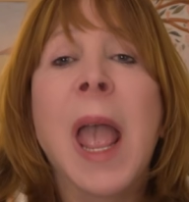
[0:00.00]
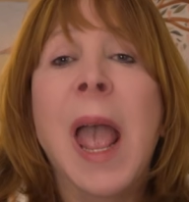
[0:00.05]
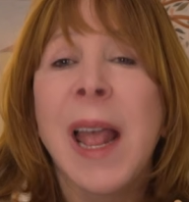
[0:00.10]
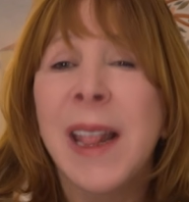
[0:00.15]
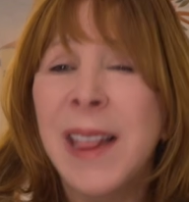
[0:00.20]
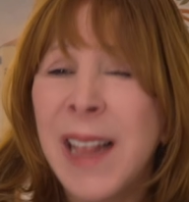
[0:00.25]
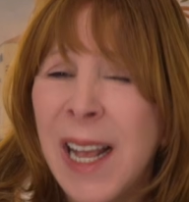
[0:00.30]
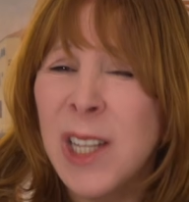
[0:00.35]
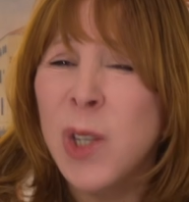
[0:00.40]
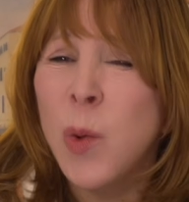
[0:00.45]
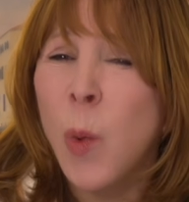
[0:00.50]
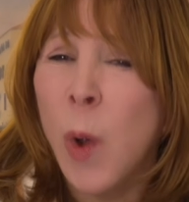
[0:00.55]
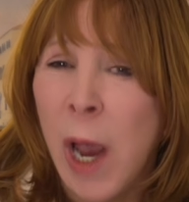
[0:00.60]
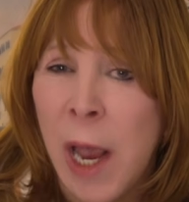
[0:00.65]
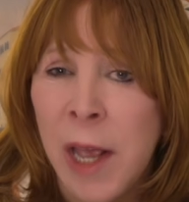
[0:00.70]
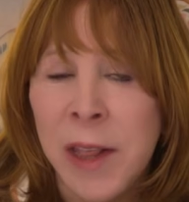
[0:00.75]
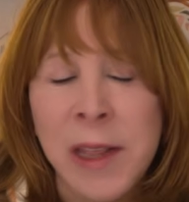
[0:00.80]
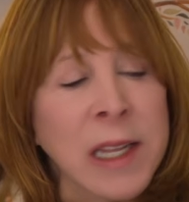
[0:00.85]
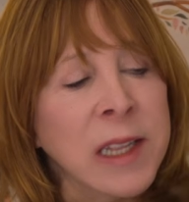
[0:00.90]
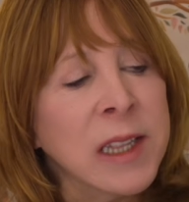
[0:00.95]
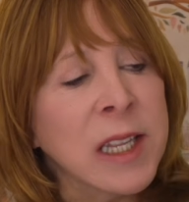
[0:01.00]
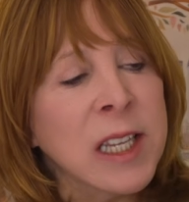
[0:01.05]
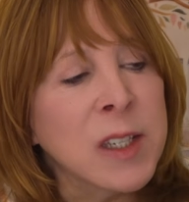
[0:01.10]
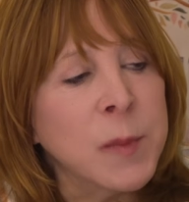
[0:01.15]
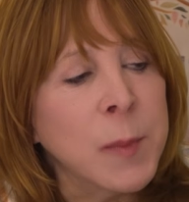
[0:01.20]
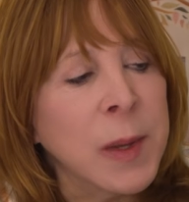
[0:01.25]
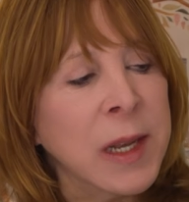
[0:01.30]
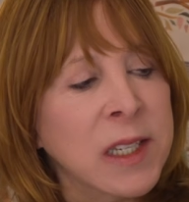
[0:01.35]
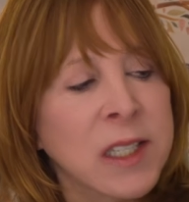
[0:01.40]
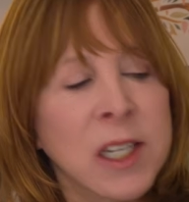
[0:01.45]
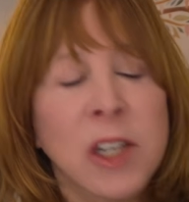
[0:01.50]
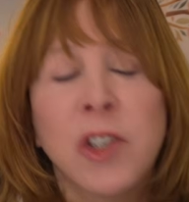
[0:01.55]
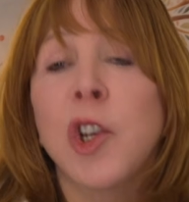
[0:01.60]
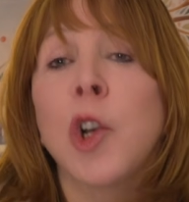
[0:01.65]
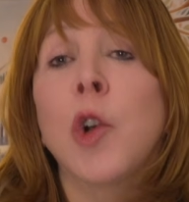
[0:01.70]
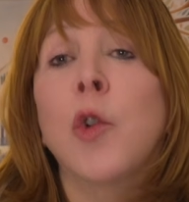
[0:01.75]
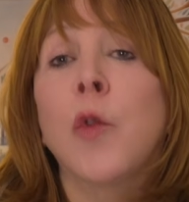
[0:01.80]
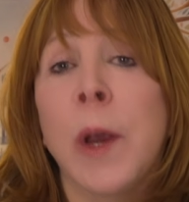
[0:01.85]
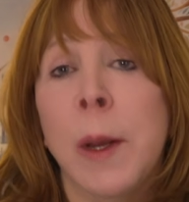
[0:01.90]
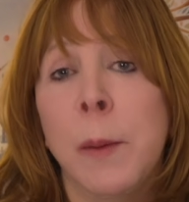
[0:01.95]
And that's why I think this makes such a
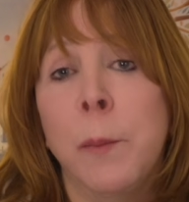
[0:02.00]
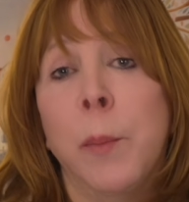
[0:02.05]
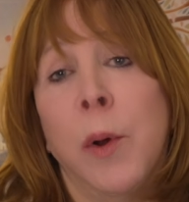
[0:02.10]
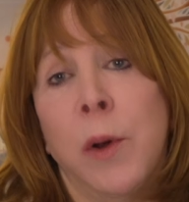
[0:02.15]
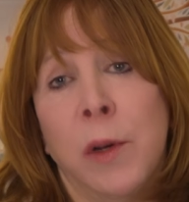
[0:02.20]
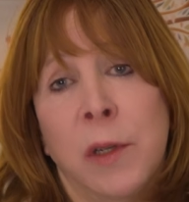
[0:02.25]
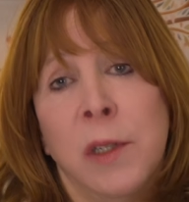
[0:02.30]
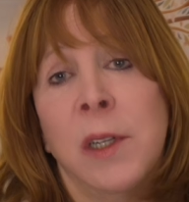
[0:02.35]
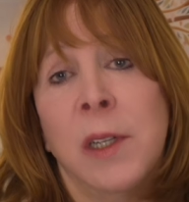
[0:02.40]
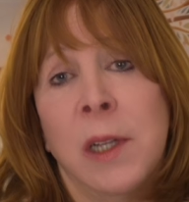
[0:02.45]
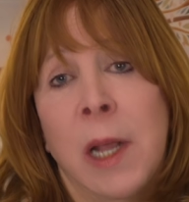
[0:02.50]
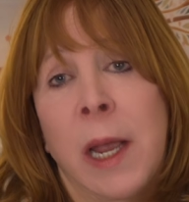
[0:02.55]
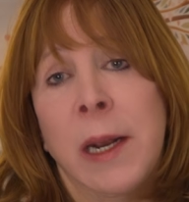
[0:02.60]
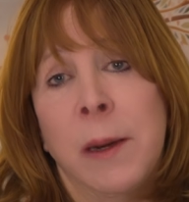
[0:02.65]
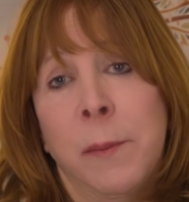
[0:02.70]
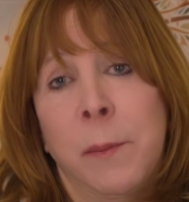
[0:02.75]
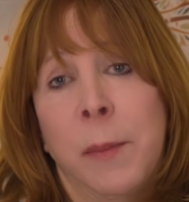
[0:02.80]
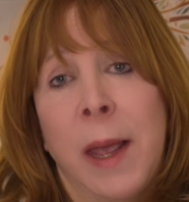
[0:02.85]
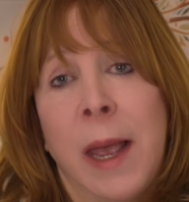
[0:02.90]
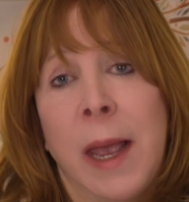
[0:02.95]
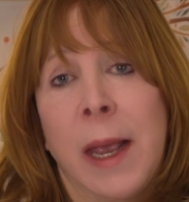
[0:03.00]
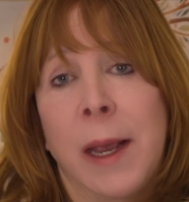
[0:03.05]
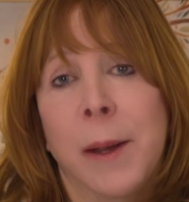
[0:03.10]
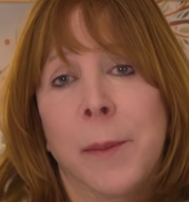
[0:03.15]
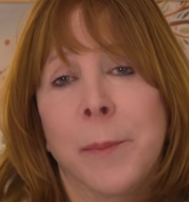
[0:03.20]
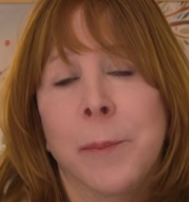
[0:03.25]
great personal item bag.